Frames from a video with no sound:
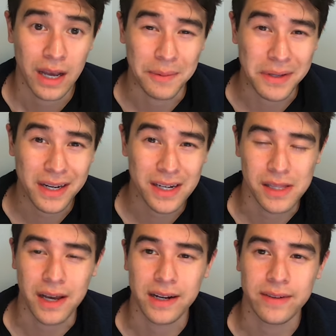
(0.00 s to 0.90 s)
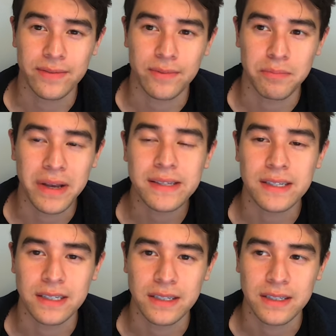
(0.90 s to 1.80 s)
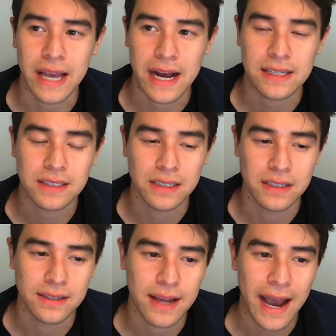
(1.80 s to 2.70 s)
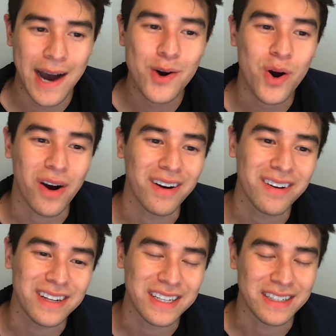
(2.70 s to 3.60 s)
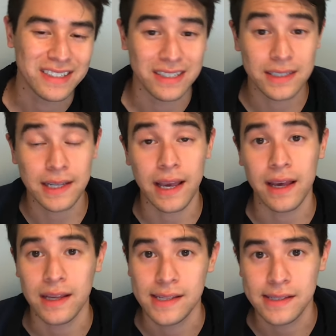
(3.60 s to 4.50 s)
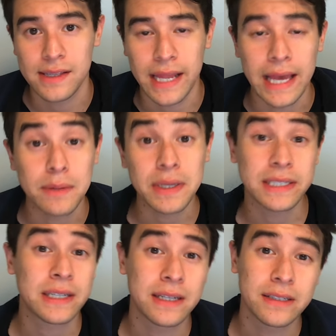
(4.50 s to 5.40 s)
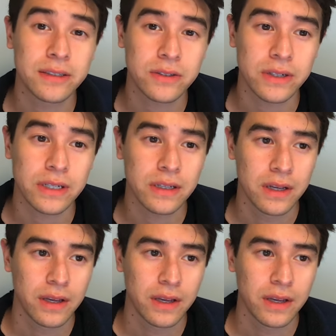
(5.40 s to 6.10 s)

I've been getting a lot of messages asking how hard is it to get into the animation industry,